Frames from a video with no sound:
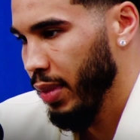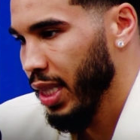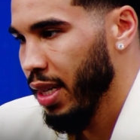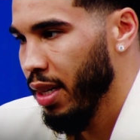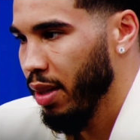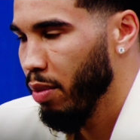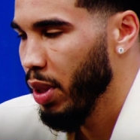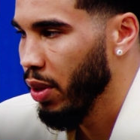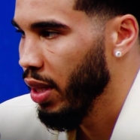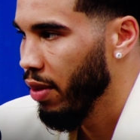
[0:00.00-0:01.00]
It's kind of the
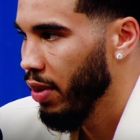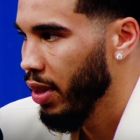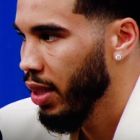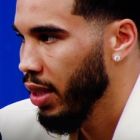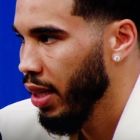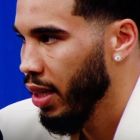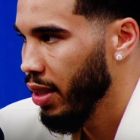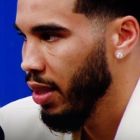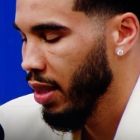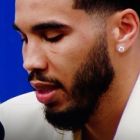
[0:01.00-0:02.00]
beauty of it that
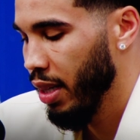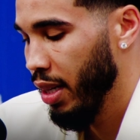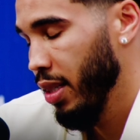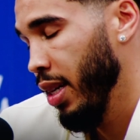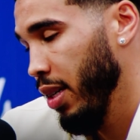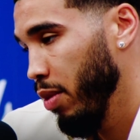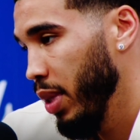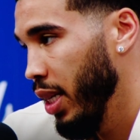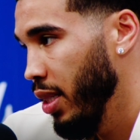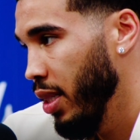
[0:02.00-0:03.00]
it is not gonna be
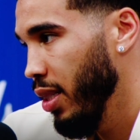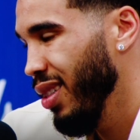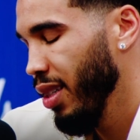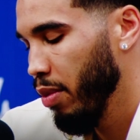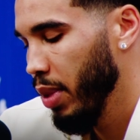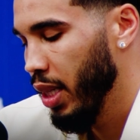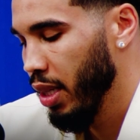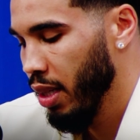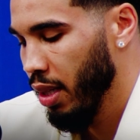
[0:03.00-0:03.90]
easy and it shouldn't be.